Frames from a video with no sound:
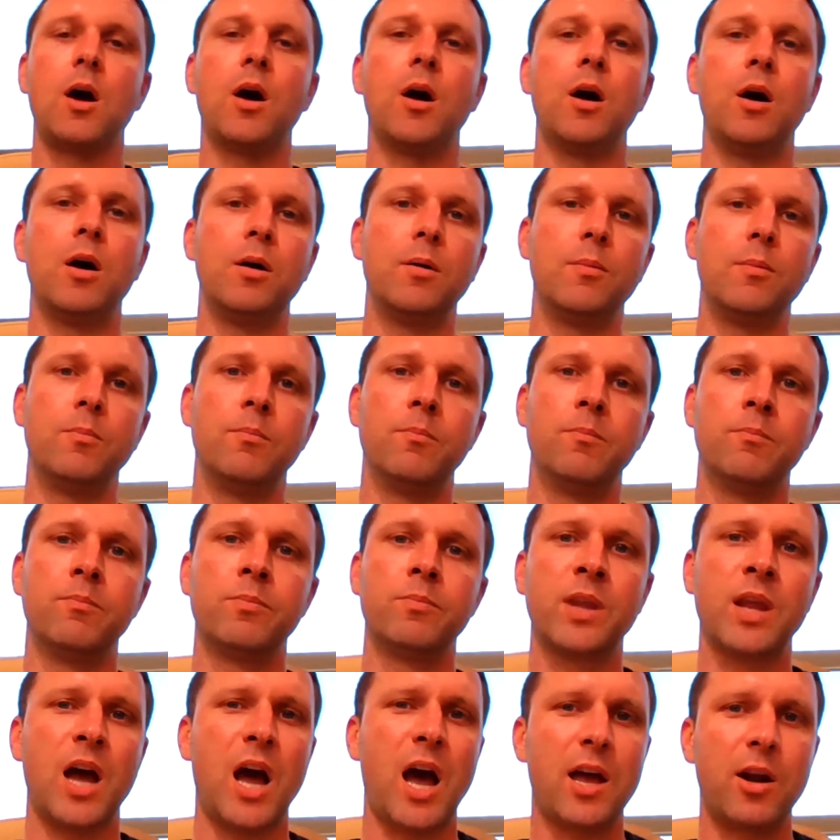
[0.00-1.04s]

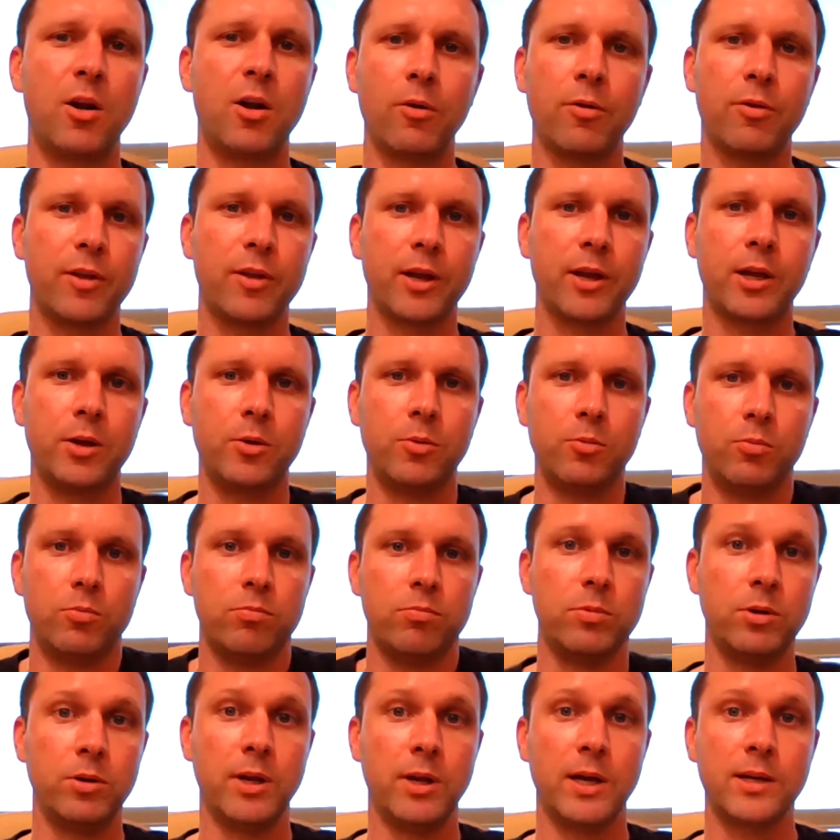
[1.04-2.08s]
I don't think you
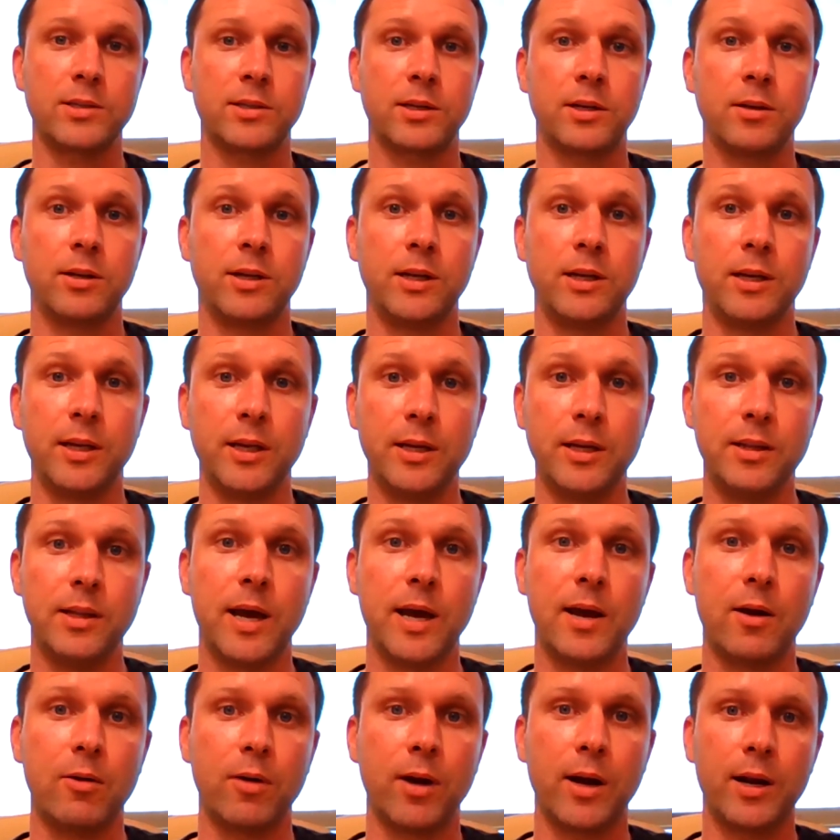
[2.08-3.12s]
necessarily need
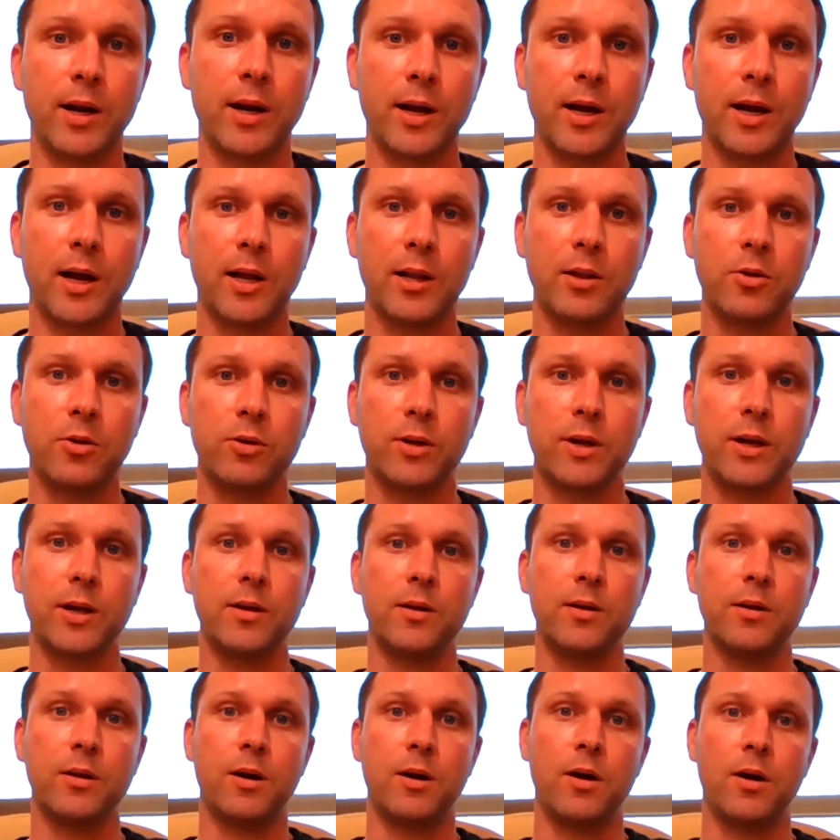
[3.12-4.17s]
that, right? I look
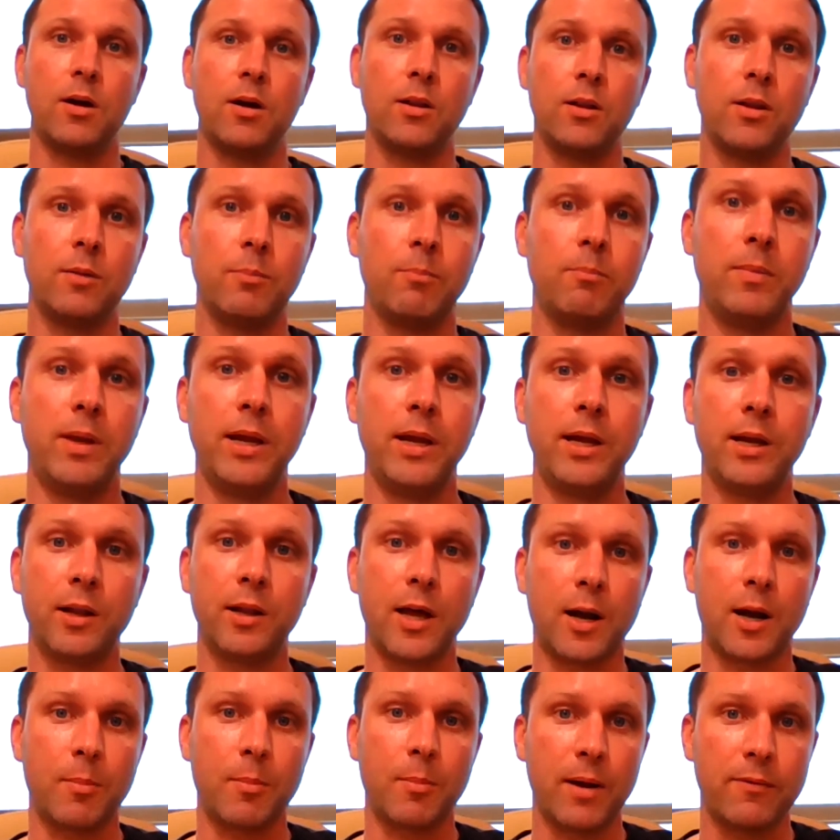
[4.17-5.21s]
at me and
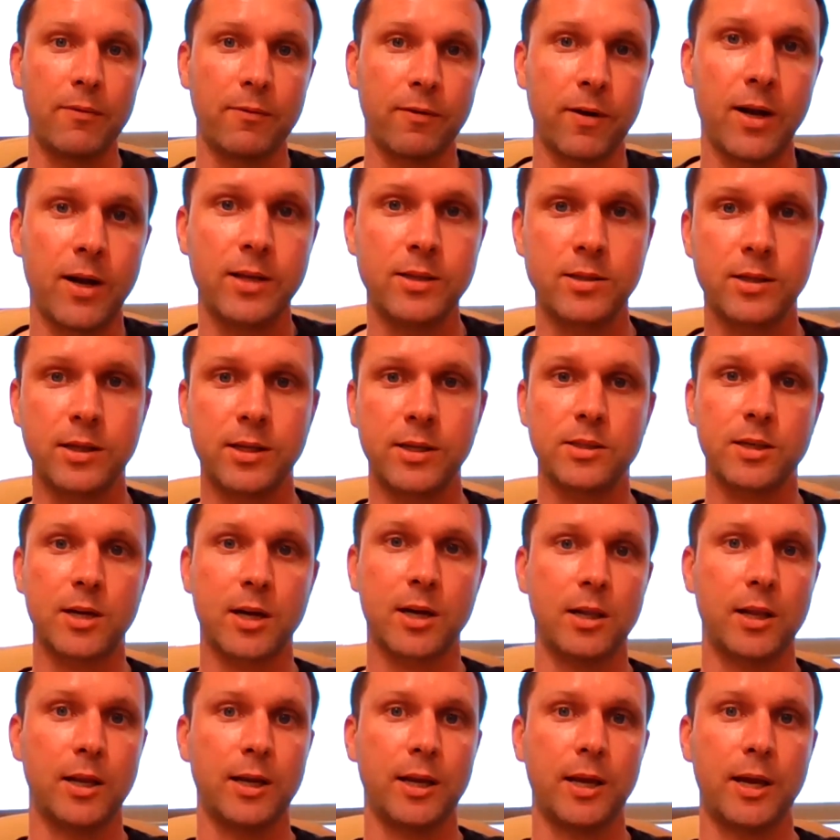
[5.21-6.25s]
a lot of my friends, and it's
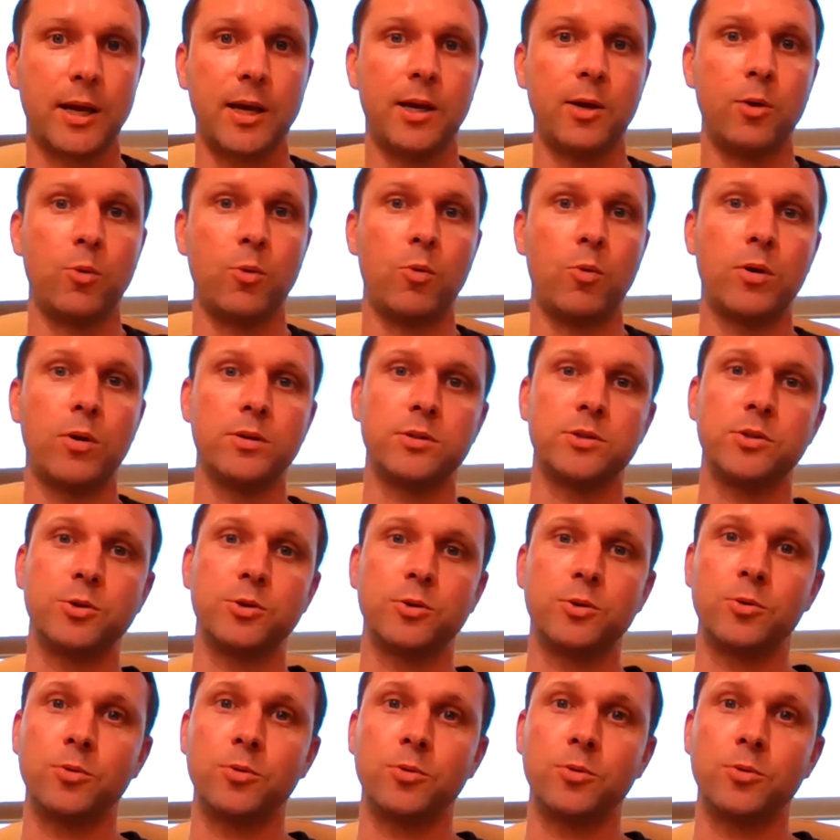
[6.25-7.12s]
kind of like, hey, one